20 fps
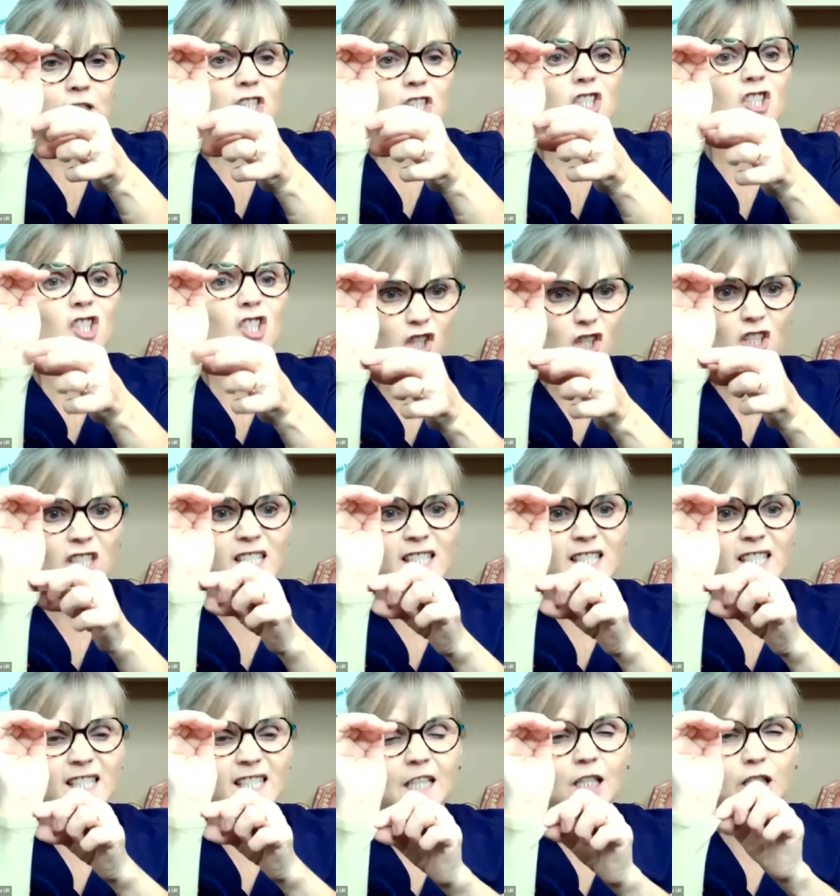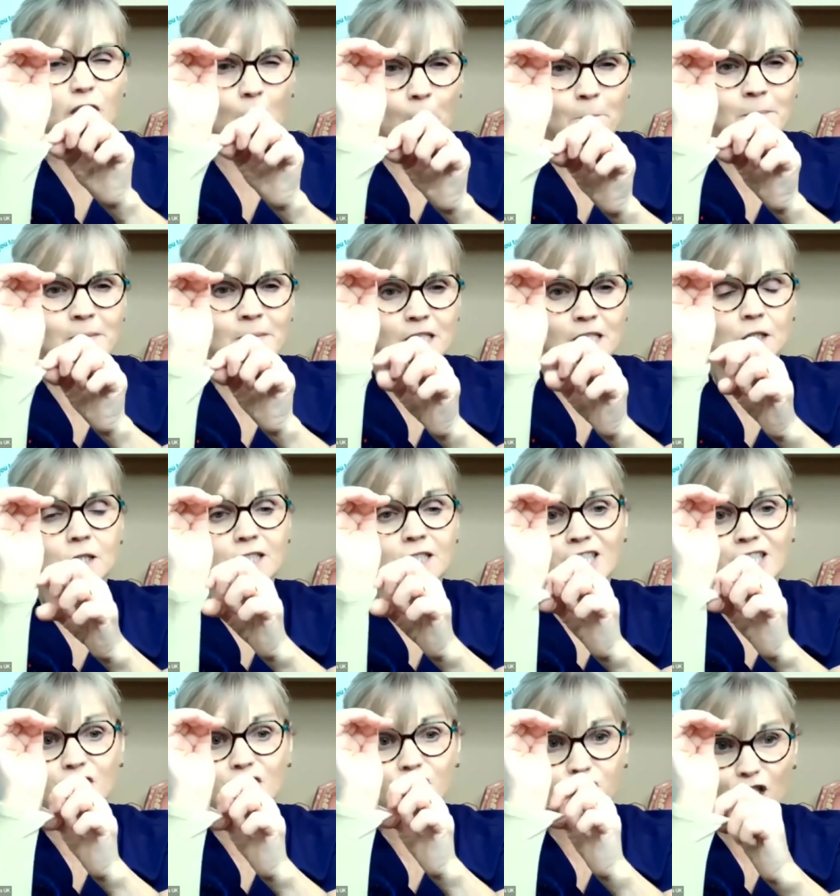sulcus, the gum sulcus, the
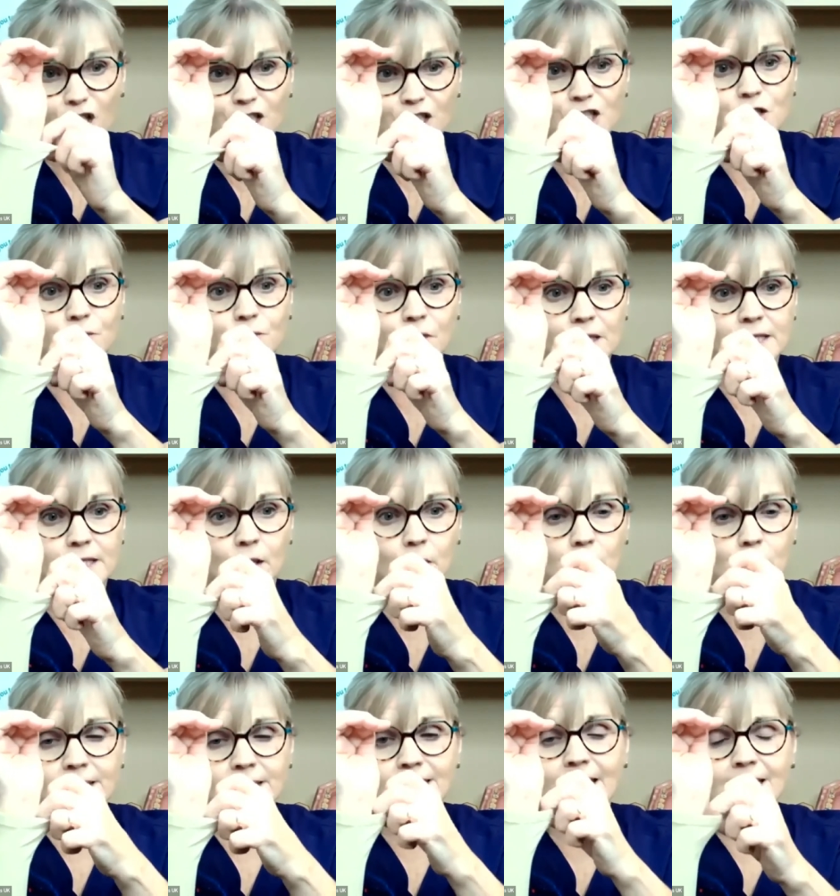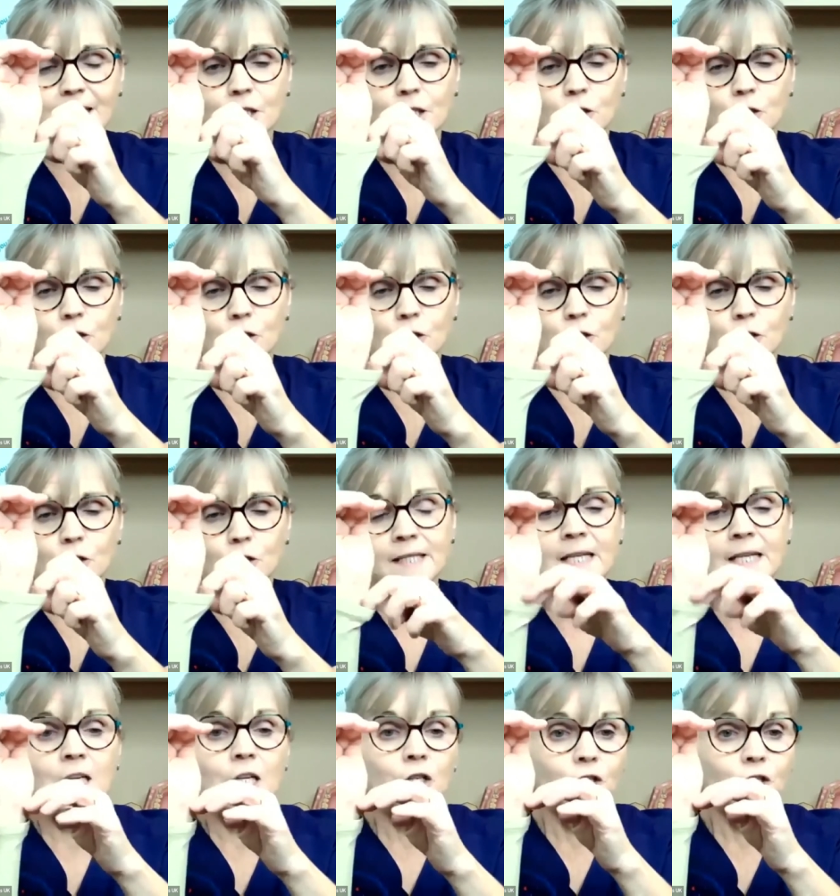gingival sulcus, that little crevice.
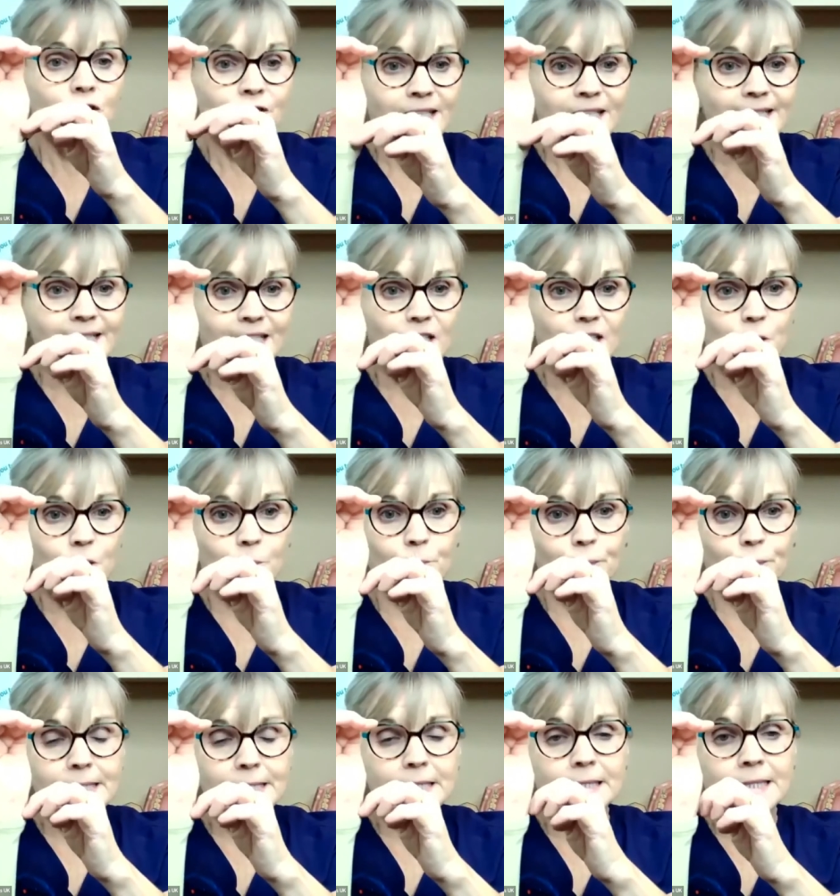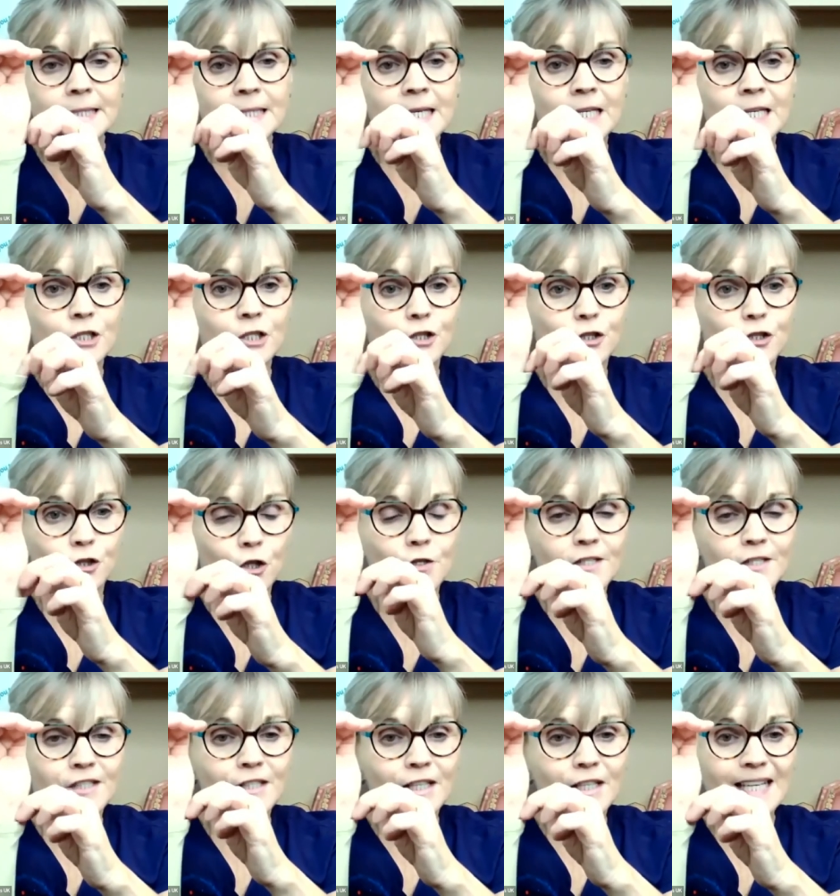You need to get your bristle
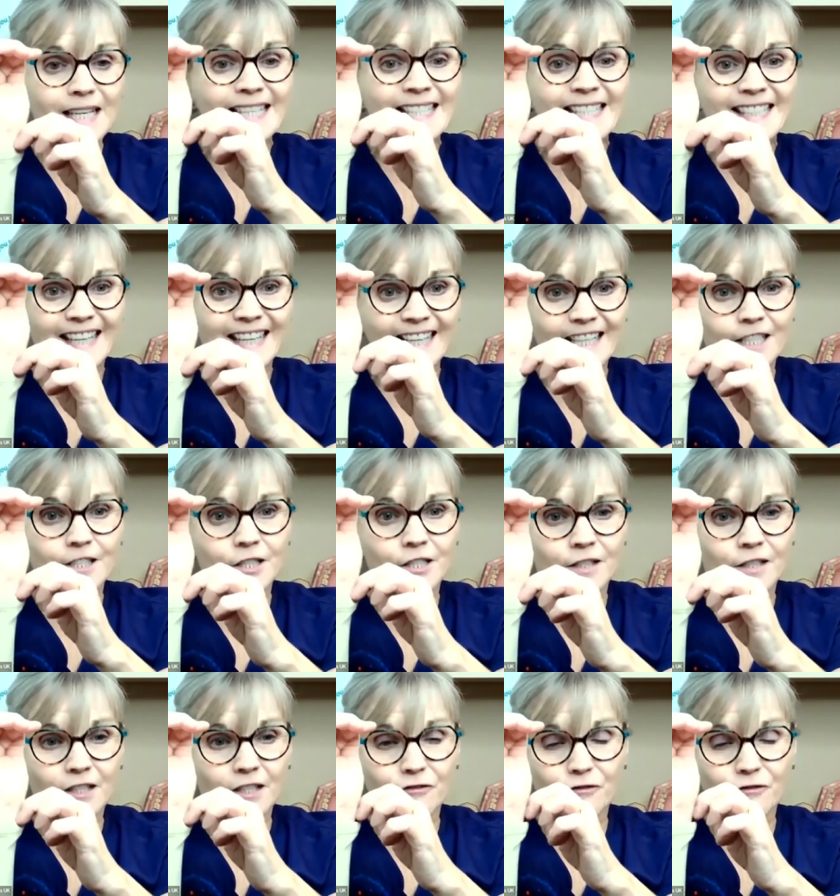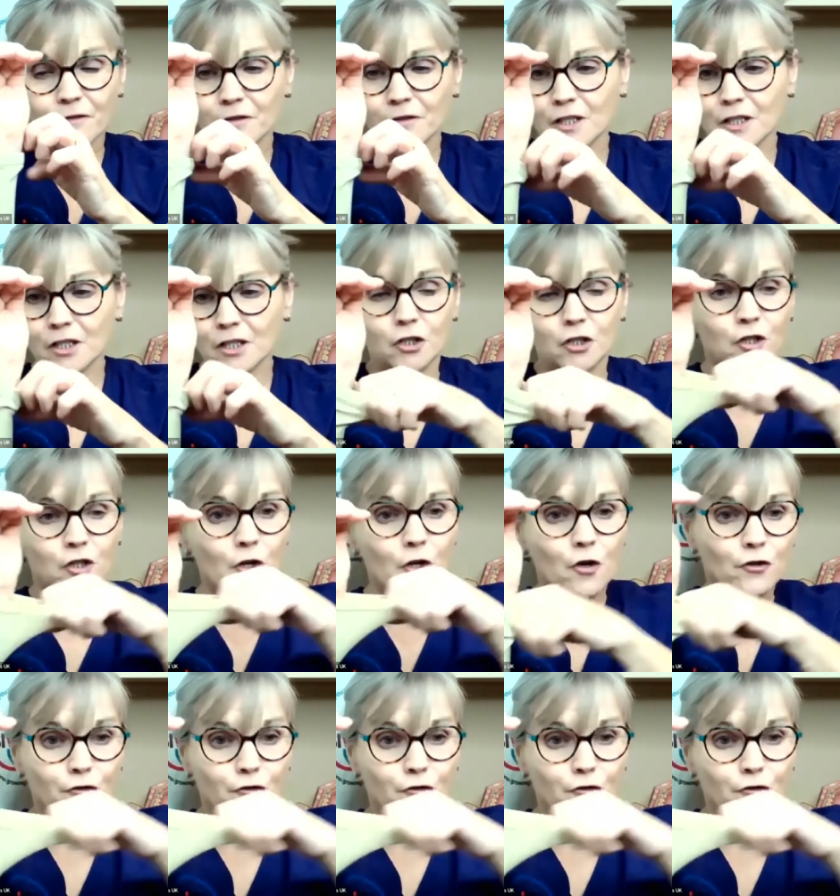just to engage in that crevice. You're not